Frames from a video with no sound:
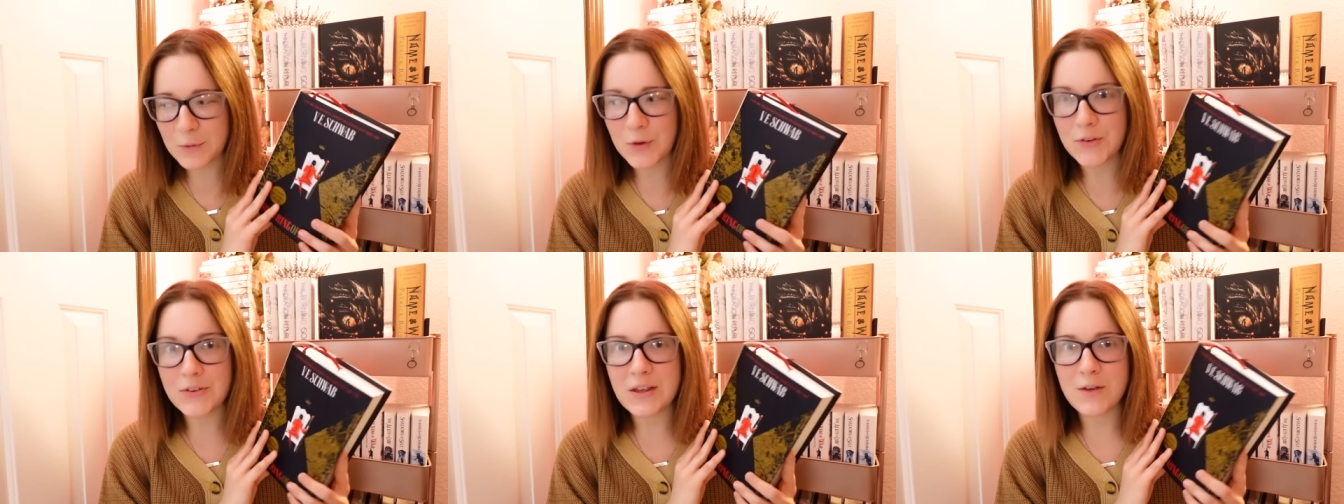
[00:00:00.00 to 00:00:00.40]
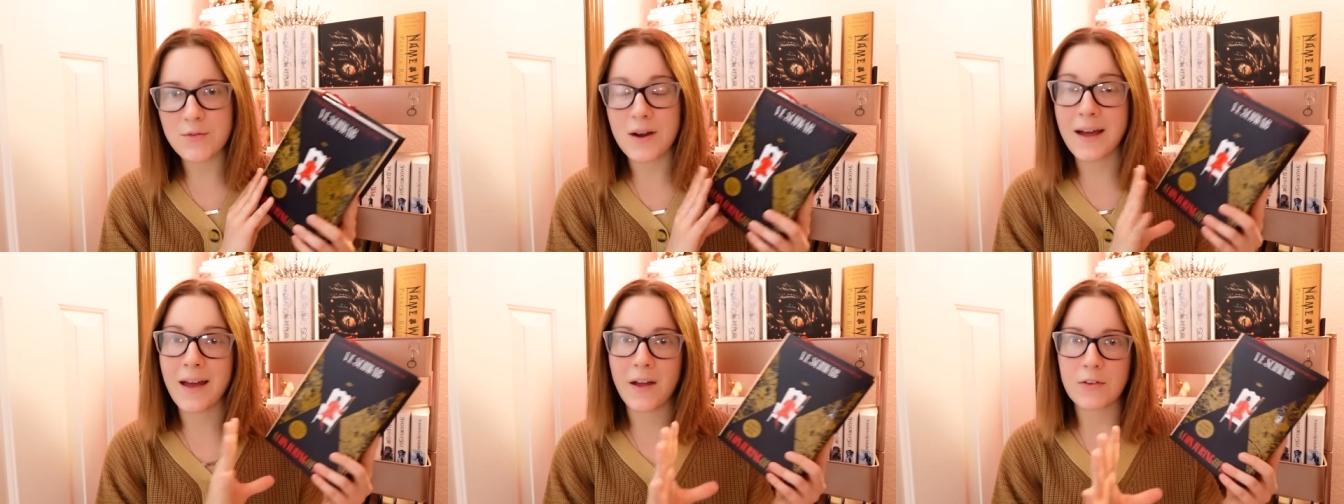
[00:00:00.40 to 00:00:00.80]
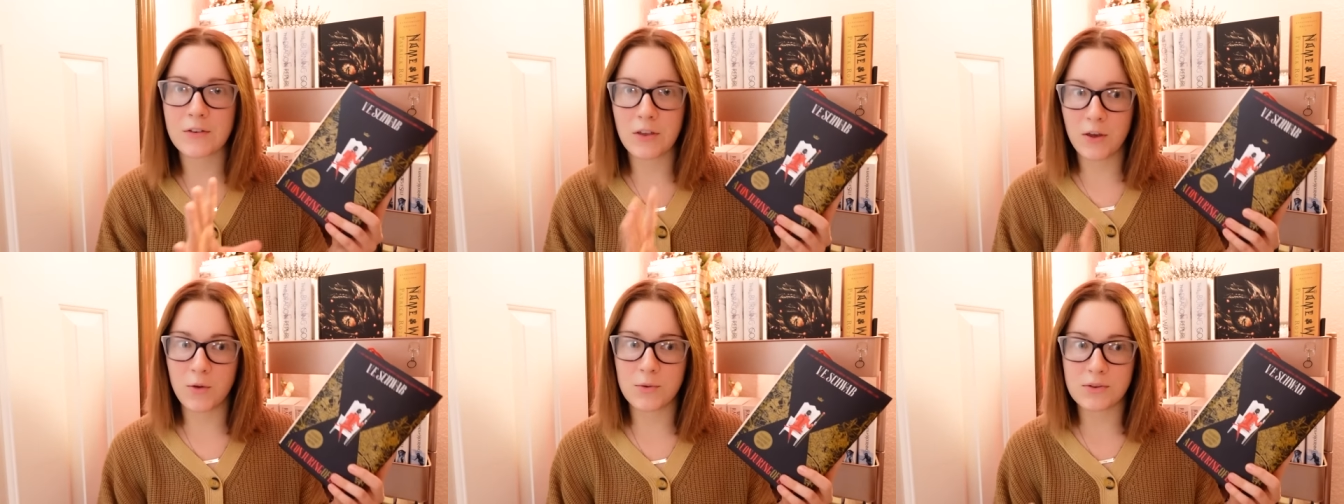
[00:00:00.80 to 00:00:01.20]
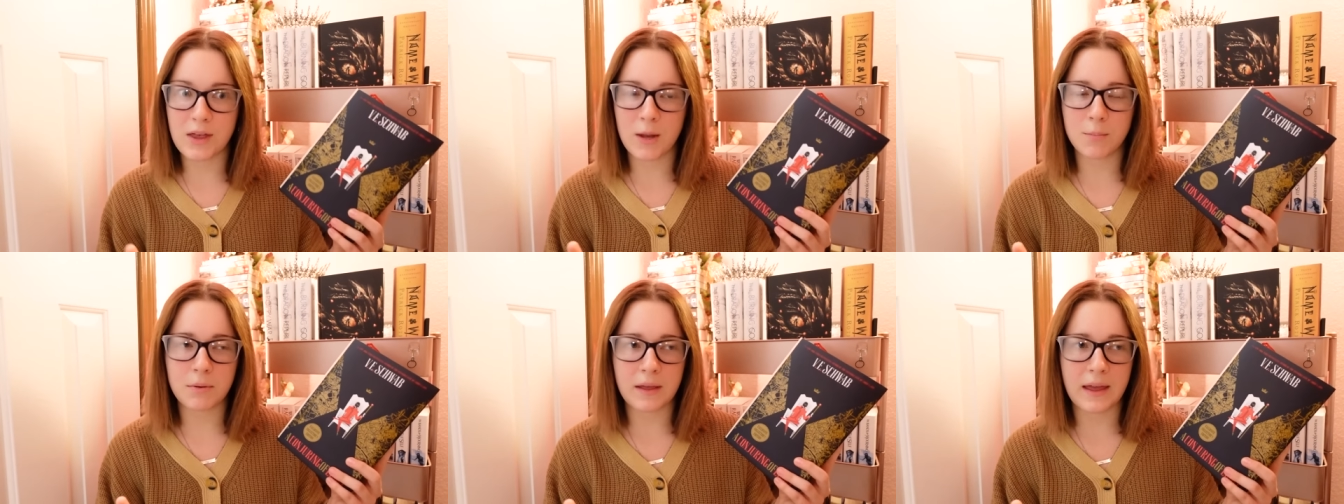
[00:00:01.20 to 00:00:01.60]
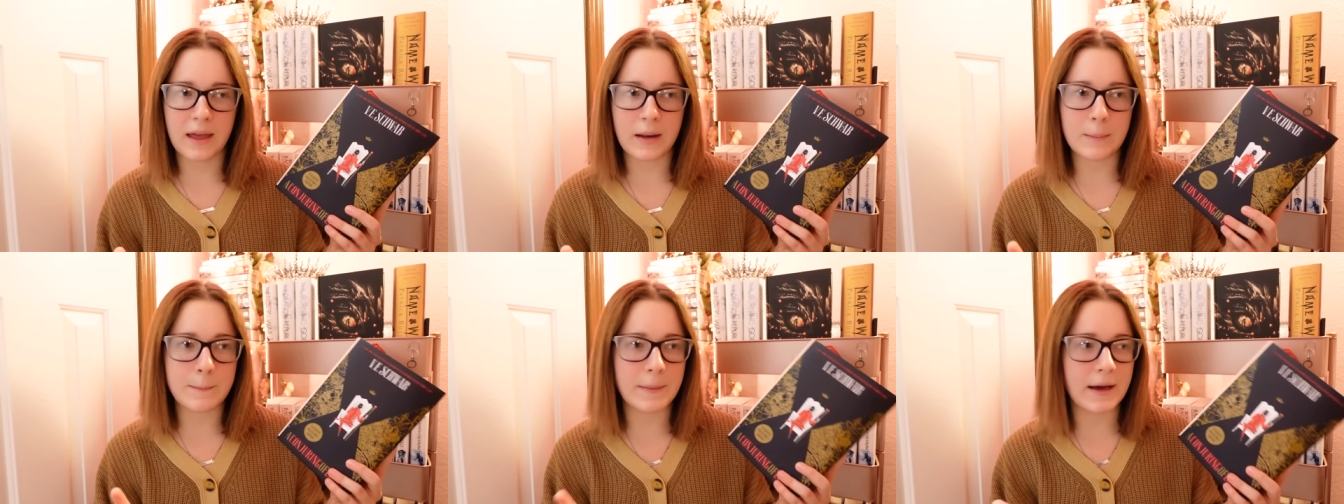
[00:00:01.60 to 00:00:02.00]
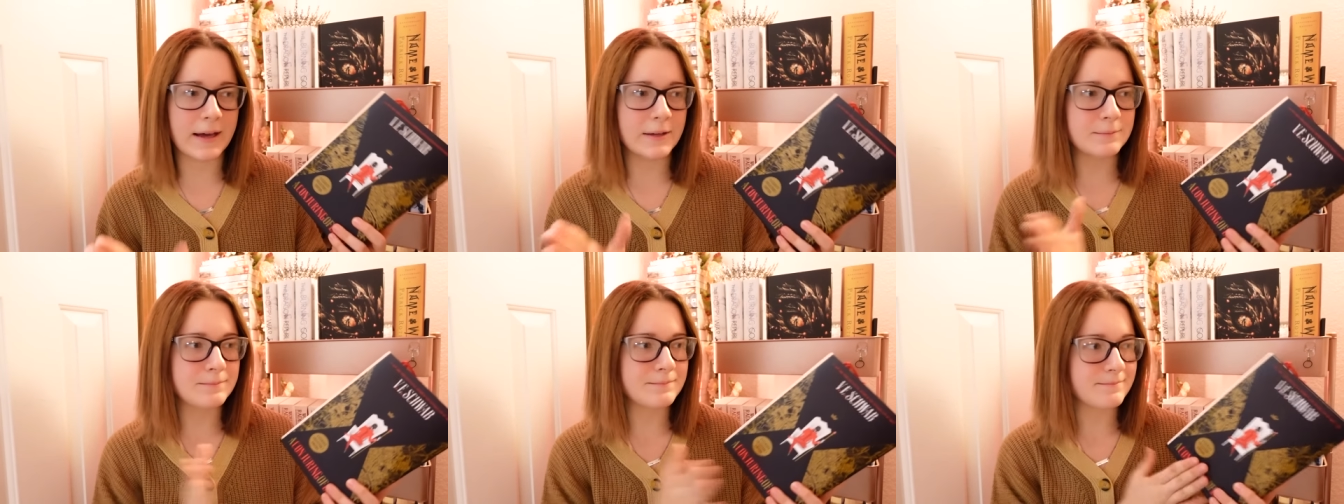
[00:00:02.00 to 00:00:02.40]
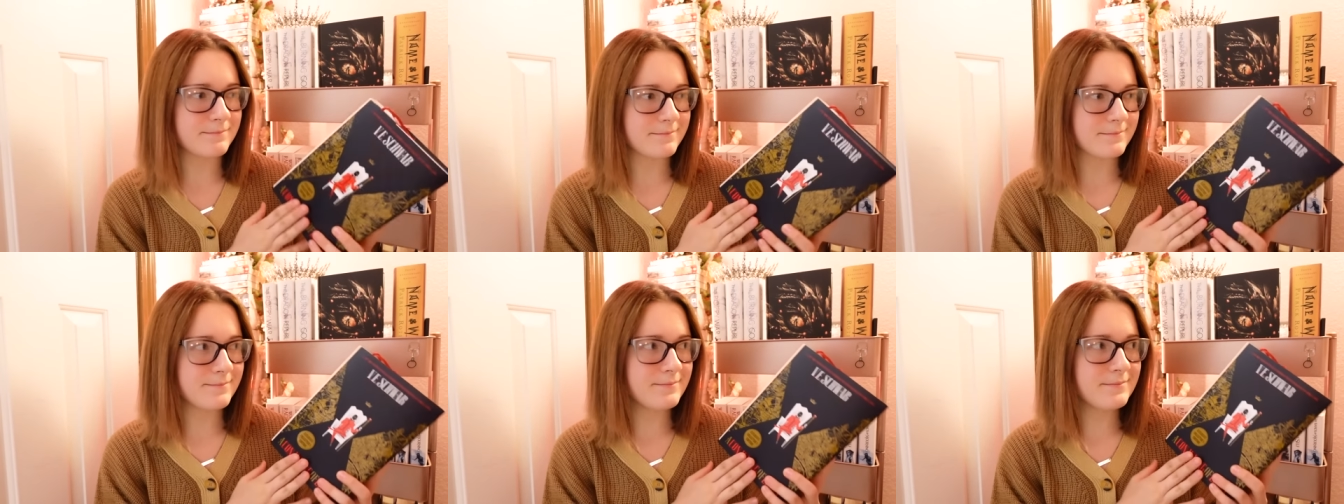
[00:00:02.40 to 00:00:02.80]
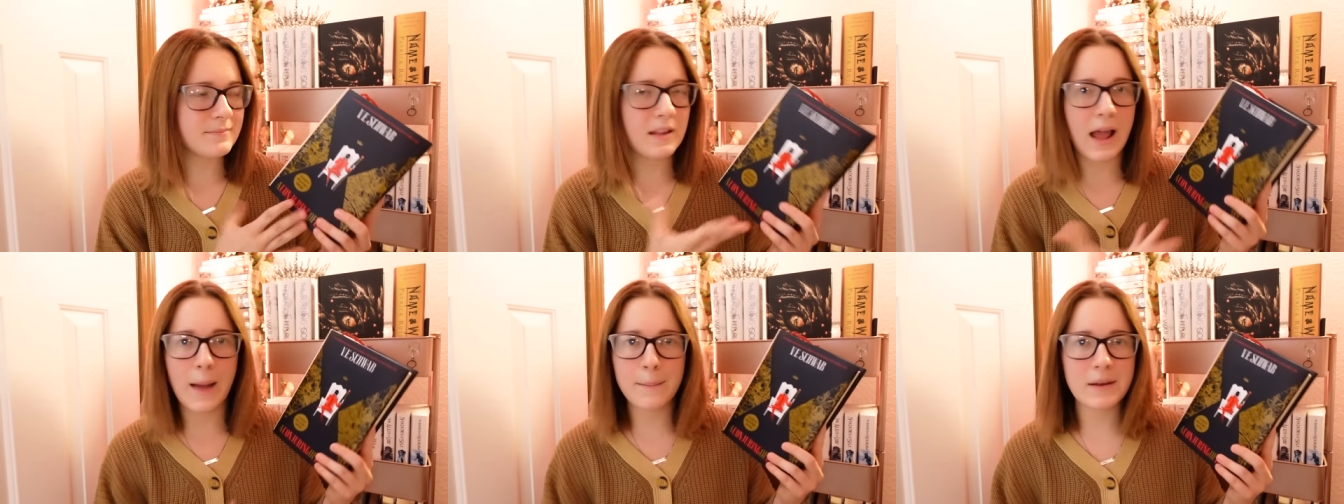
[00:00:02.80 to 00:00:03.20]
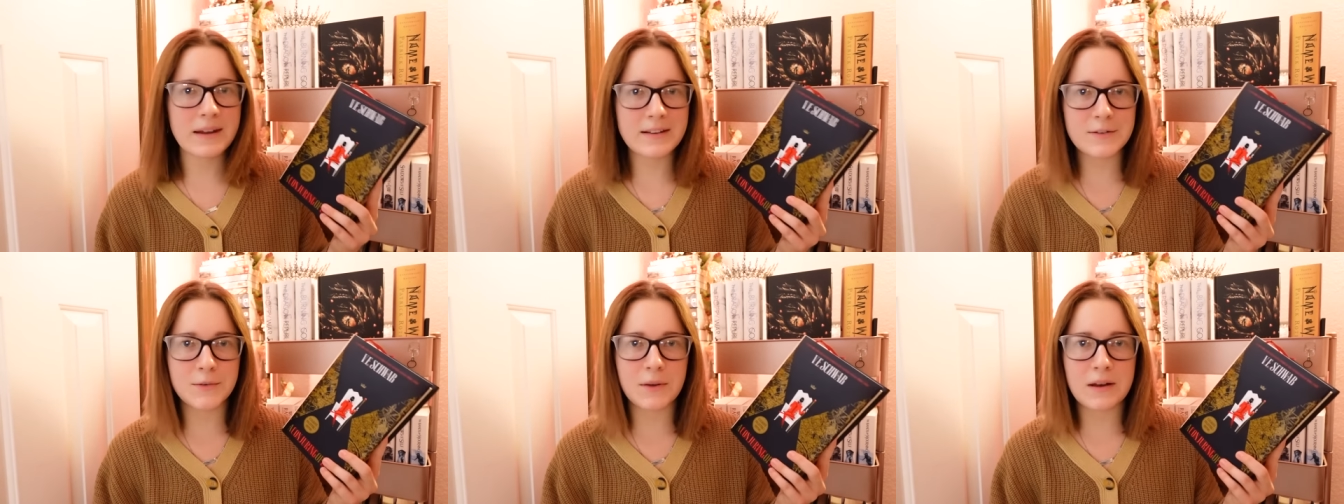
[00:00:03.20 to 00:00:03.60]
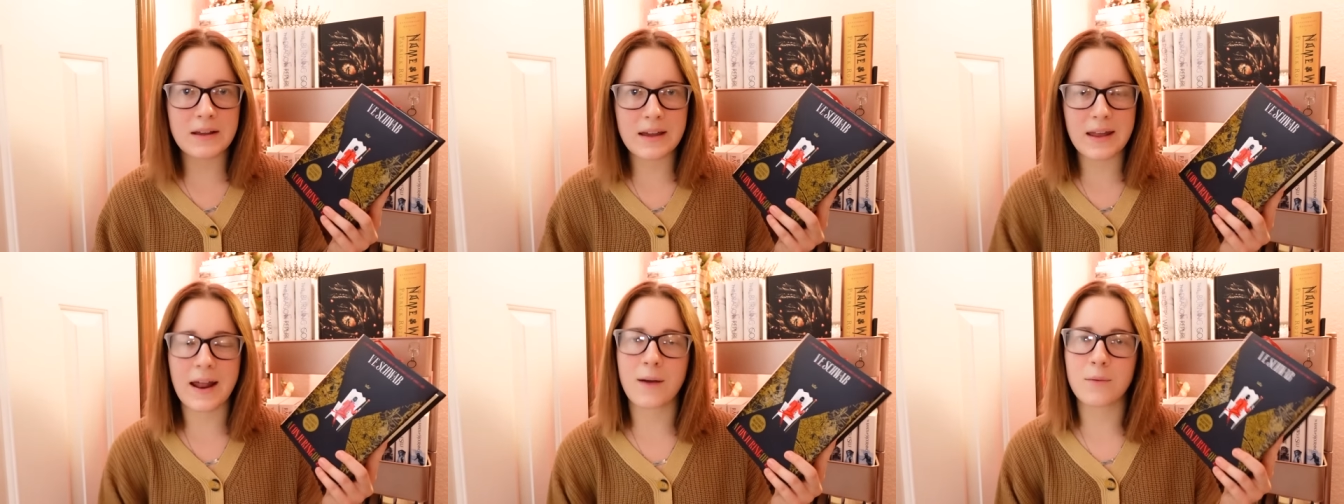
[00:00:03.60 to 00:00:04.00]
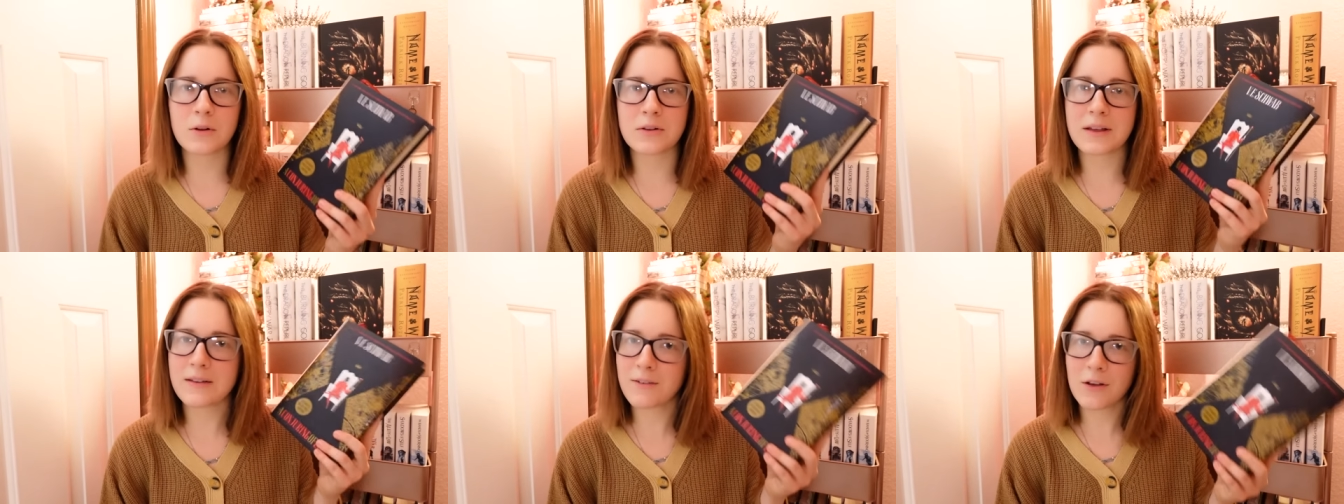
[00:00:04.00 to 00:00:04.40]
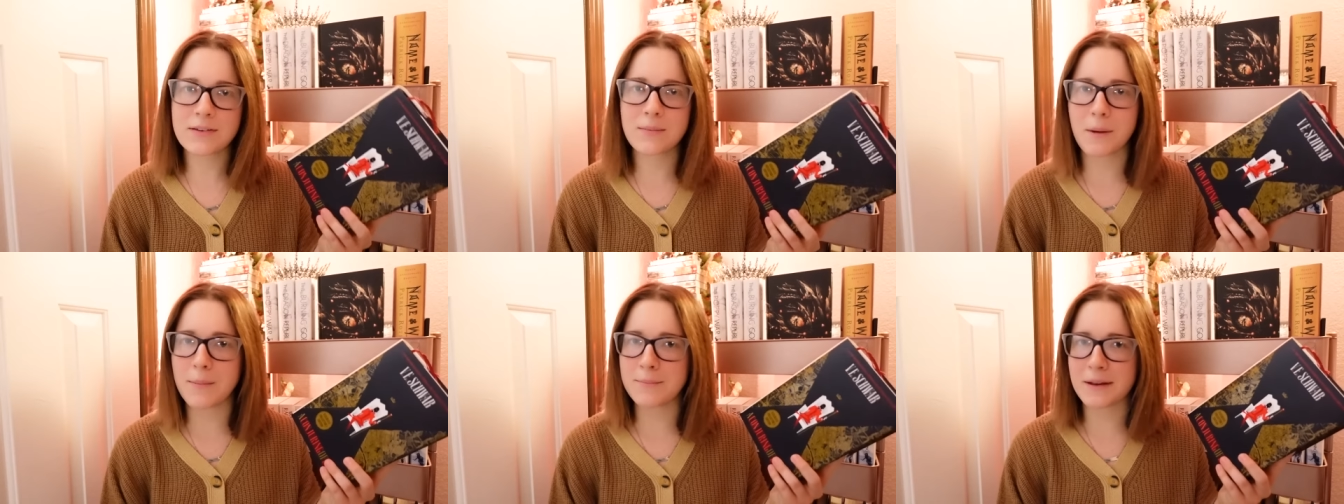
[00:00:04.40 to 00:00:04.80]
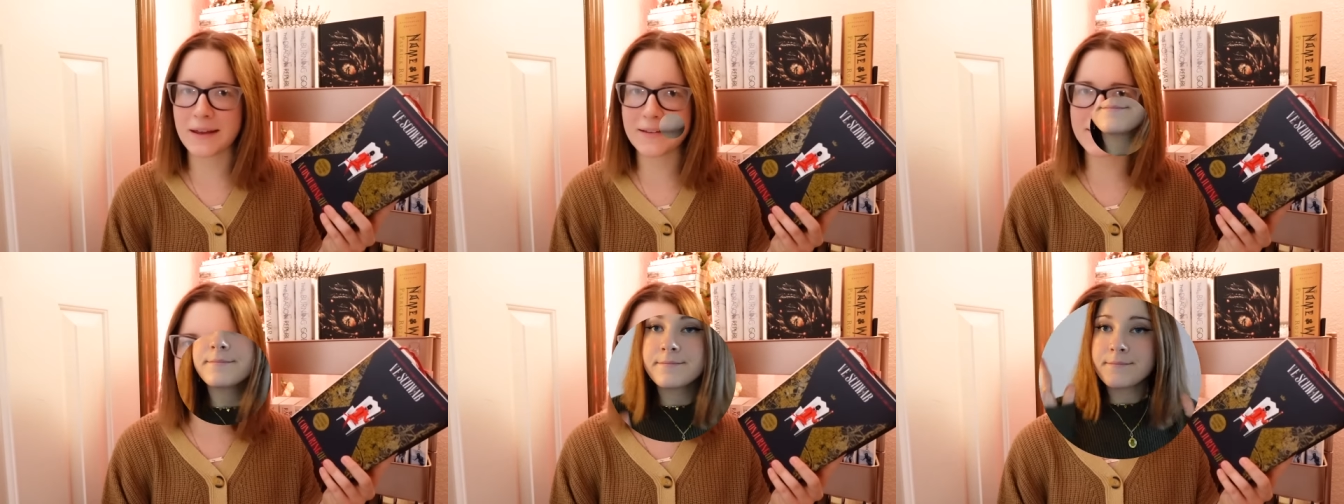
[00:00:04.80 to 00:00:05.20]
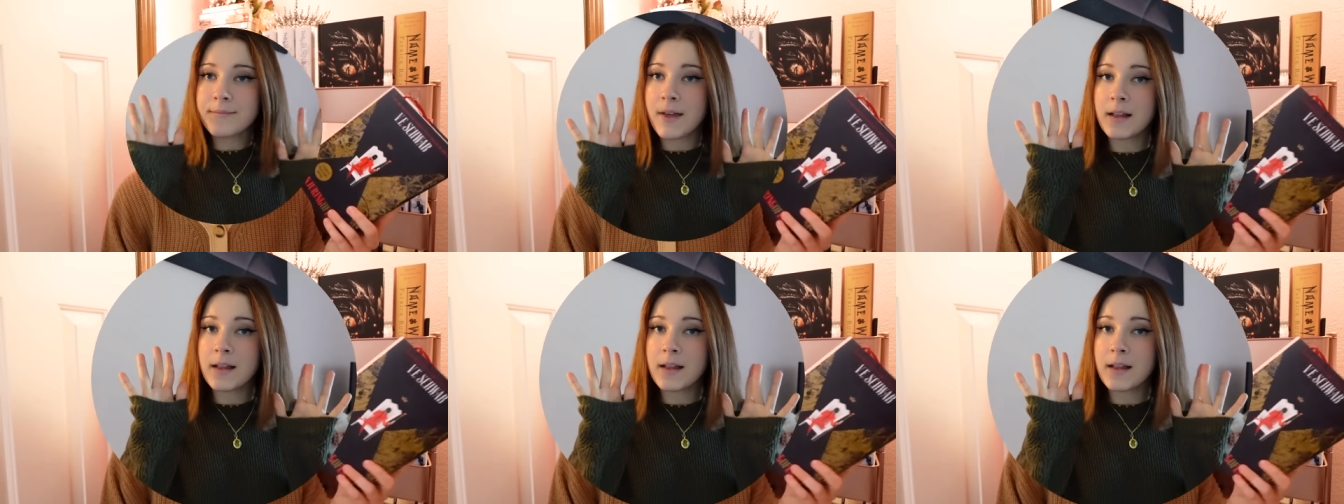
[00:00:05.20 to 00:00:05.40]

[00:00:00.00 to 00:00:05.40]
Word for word: We'll see if I execute said plan, but I'm gonna get to reading and I will give y'all some updates.